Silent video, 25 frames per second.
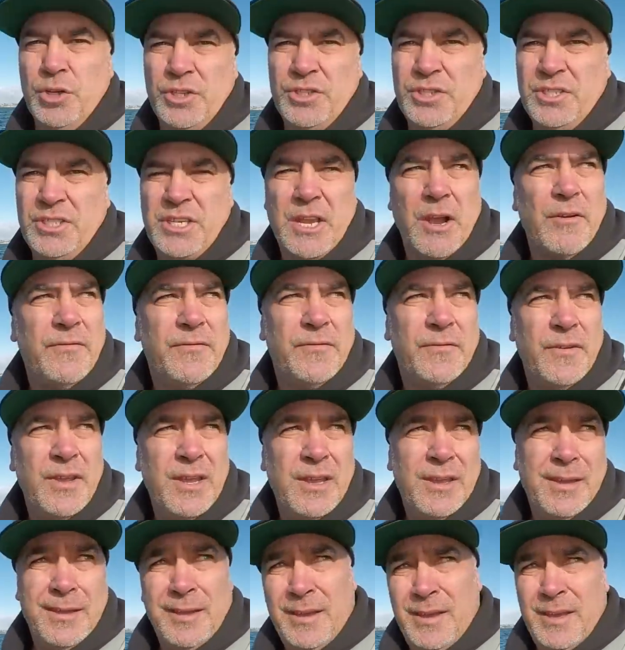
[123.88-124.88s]
itself.
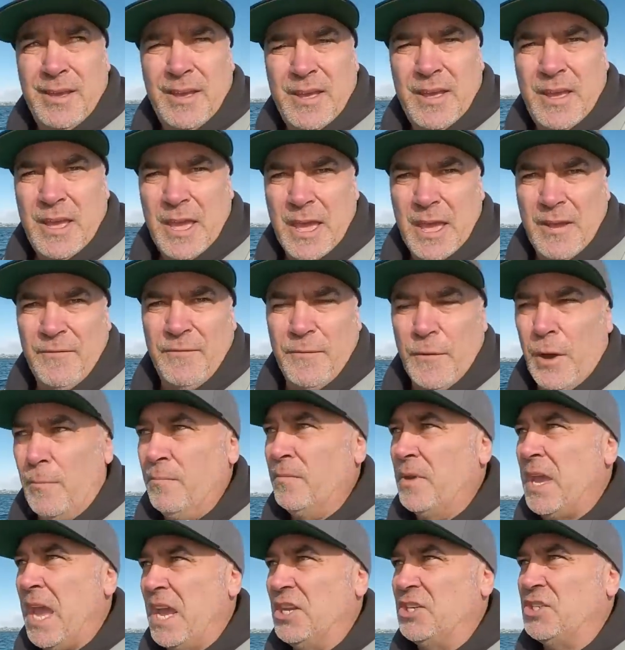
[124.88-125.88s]
If
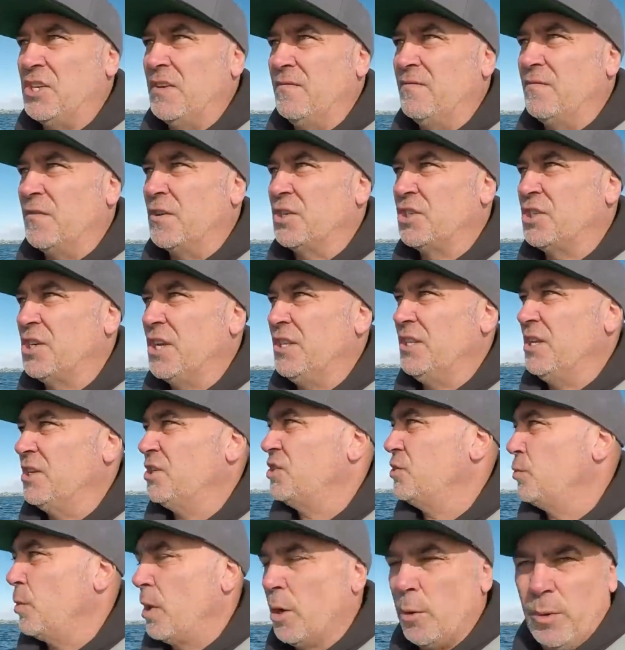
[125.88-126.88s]
I'm catching fish and they're
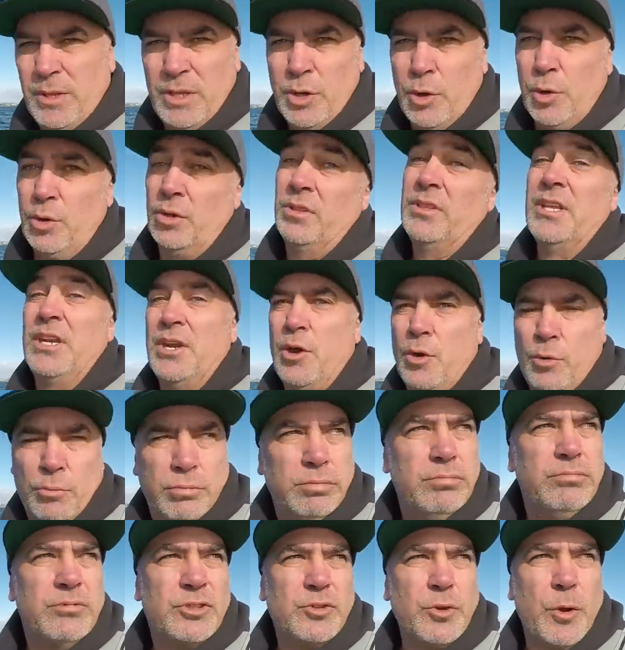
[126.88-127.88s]
swallowing the hook, then I'll
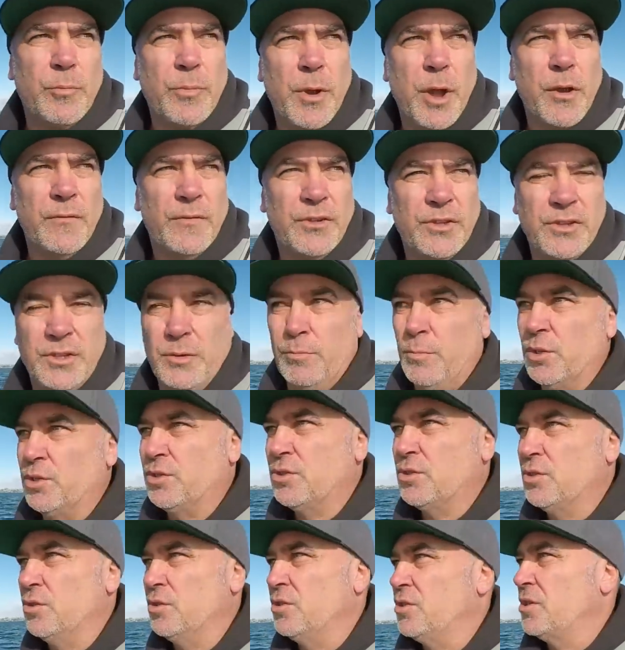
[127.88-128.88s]
swap over to the
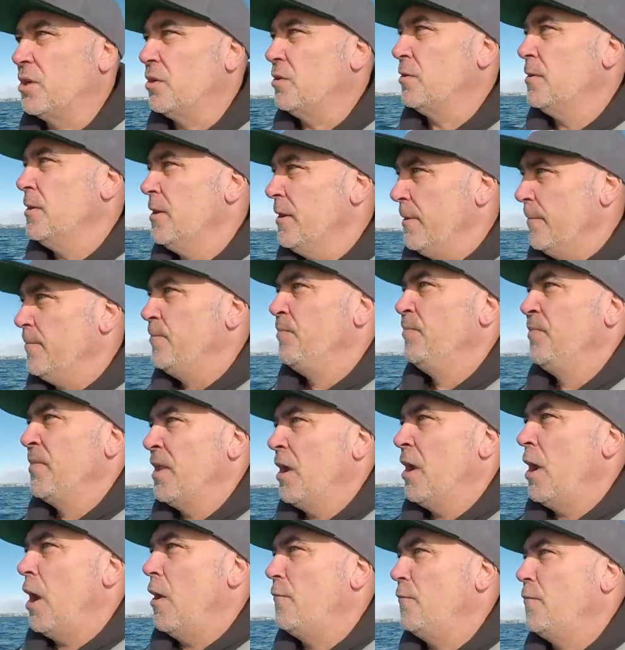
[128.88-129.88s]
mutsu. So
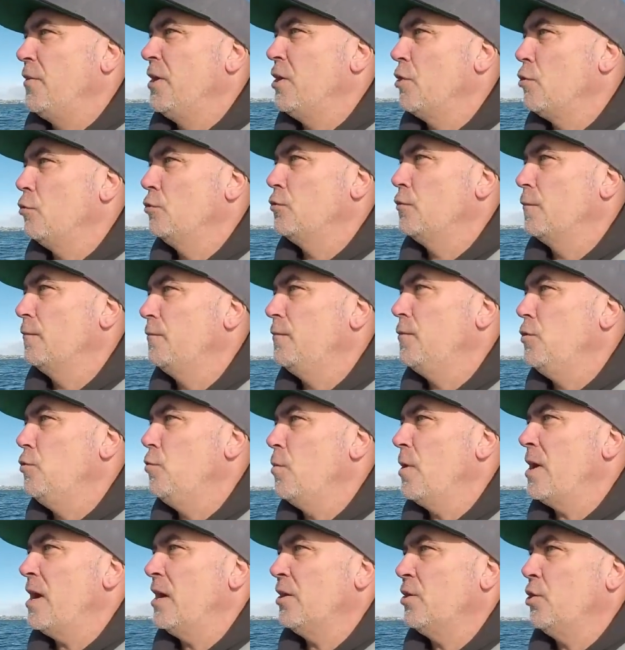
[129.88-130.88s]
hopefully get on to a
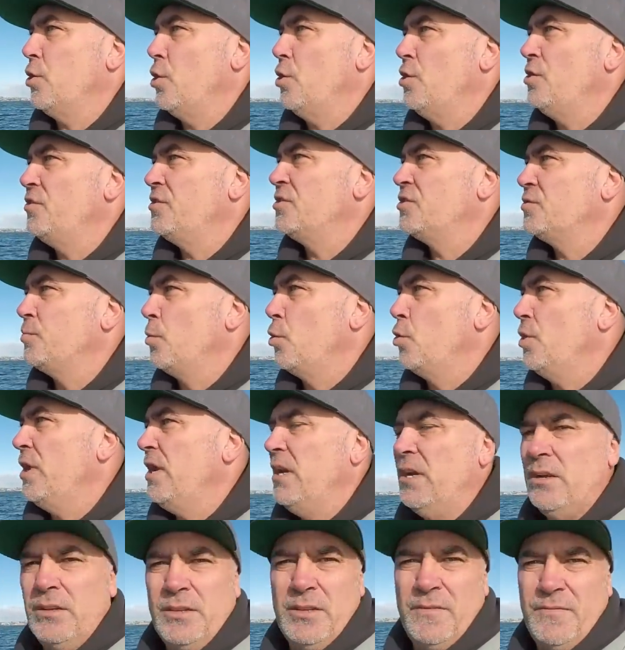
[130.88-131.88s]
few gurnard this
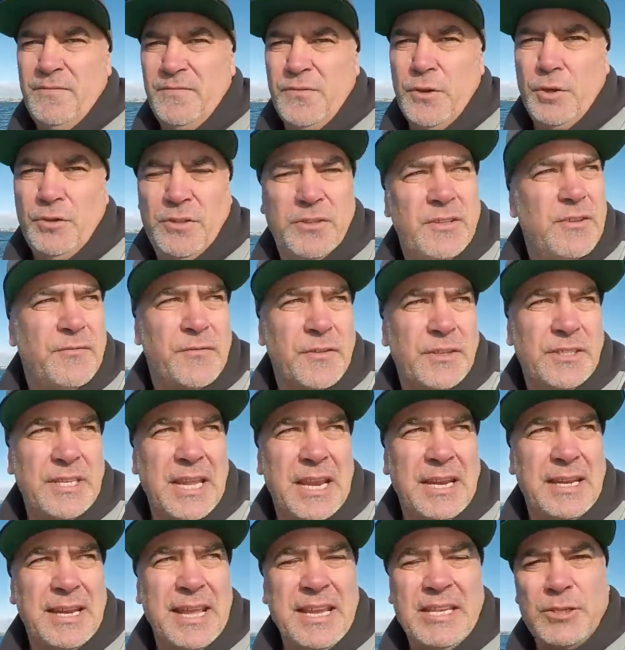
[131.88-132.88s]
morning and a few different
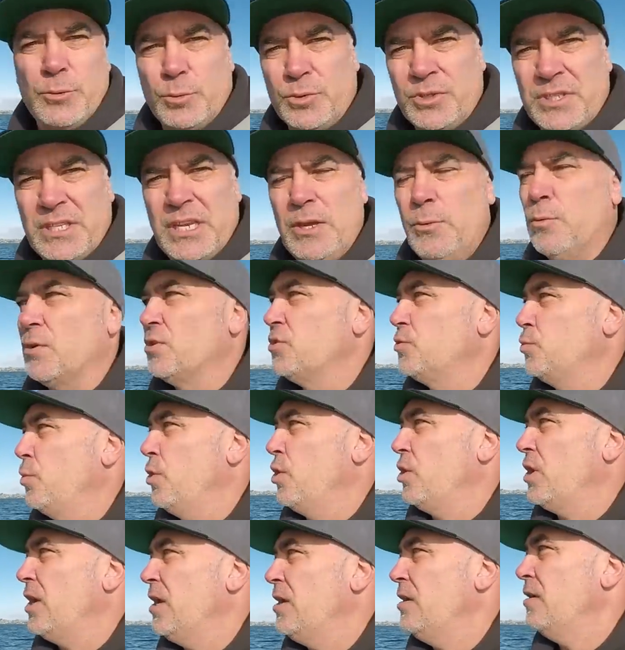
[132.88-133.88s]
techniques. We'll see what's
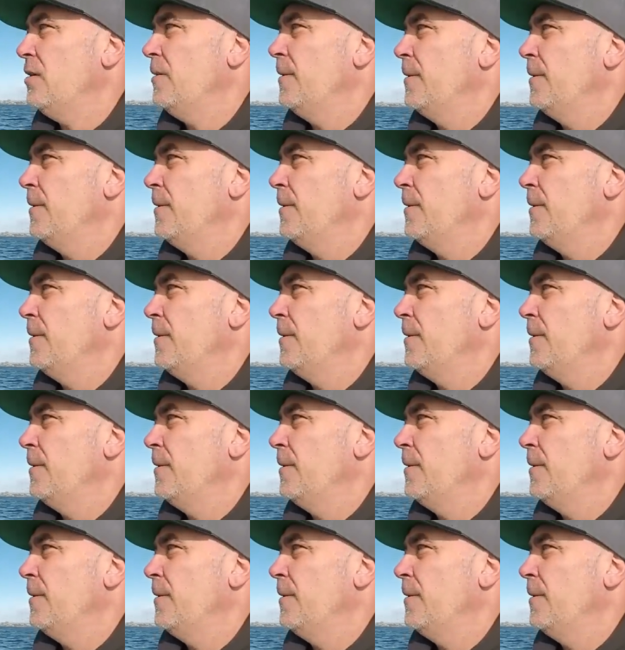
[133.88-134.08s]
working.